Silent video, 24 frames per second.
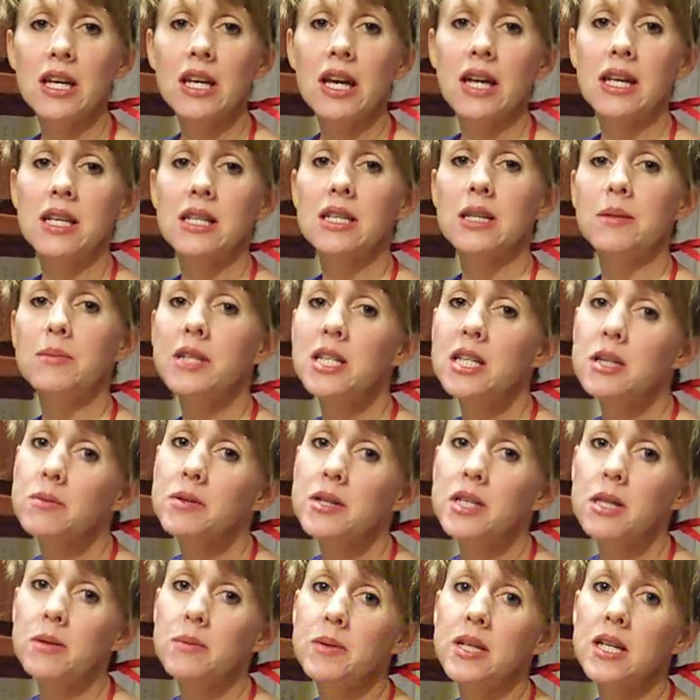at
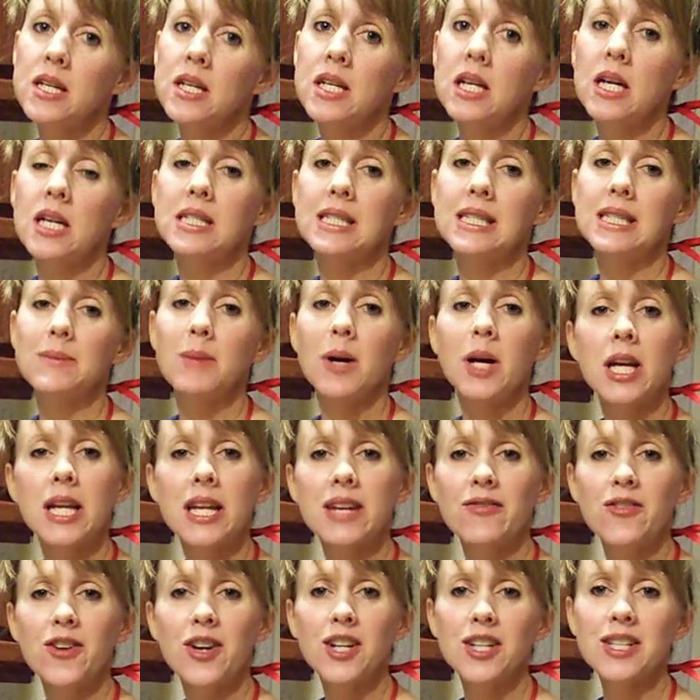
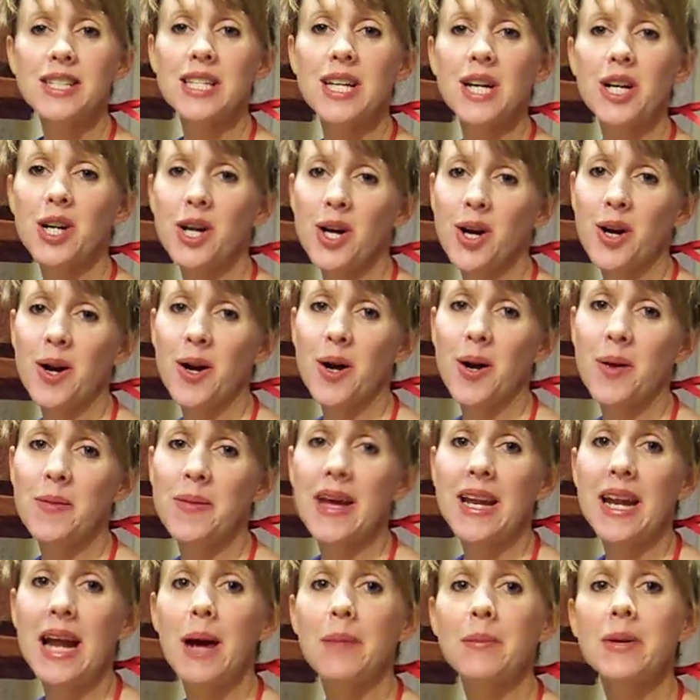www.smockityfrocks.com,
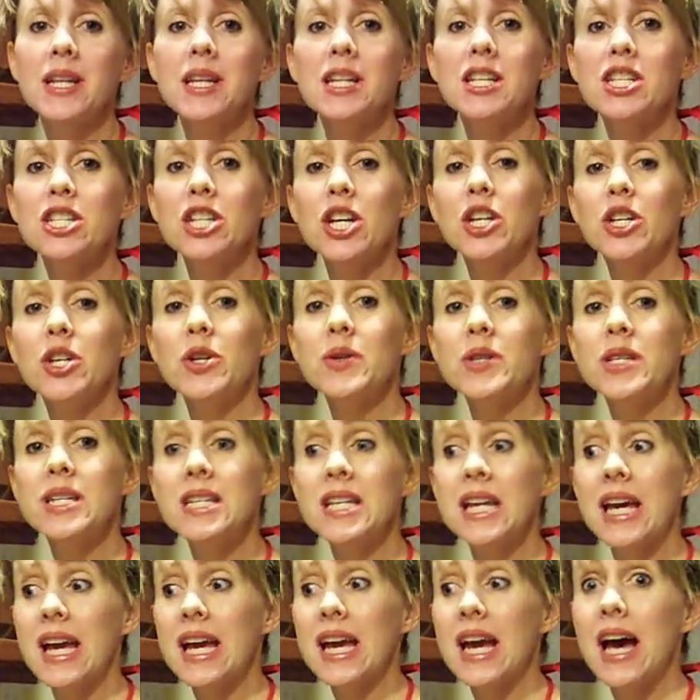and I'm going to show you
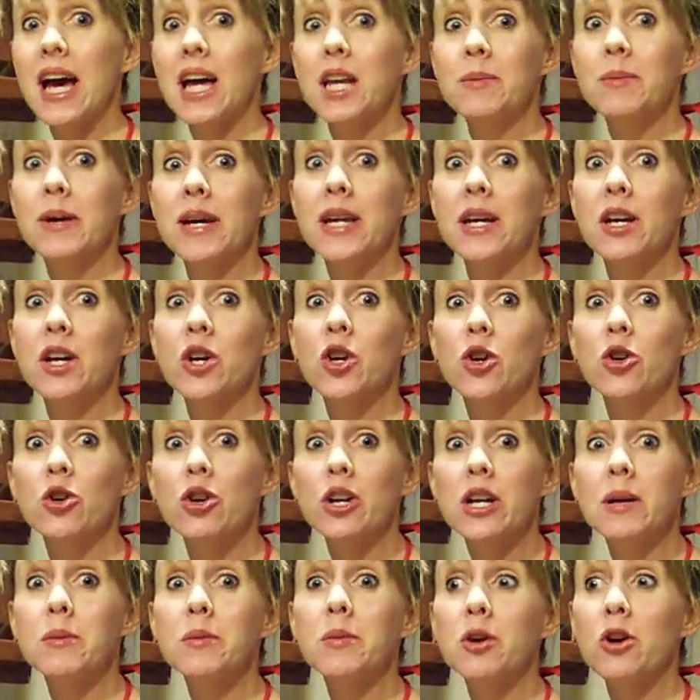today how to make
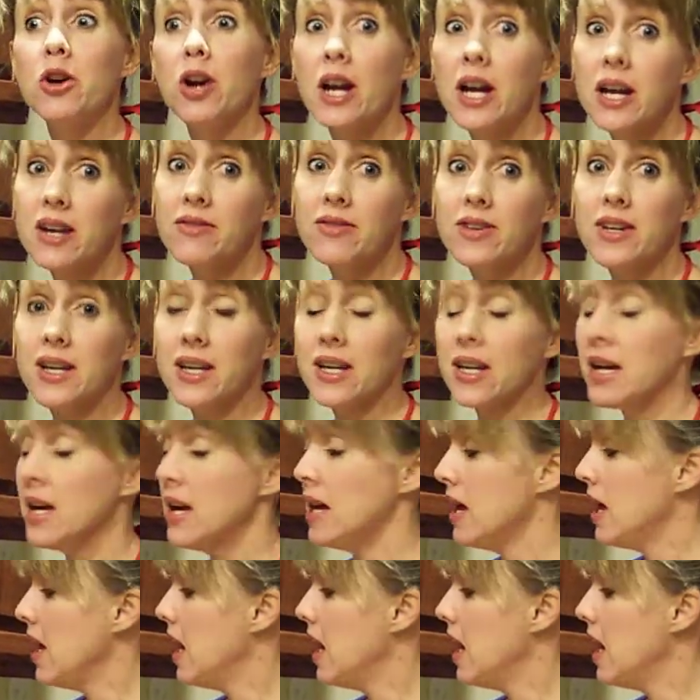cream gravy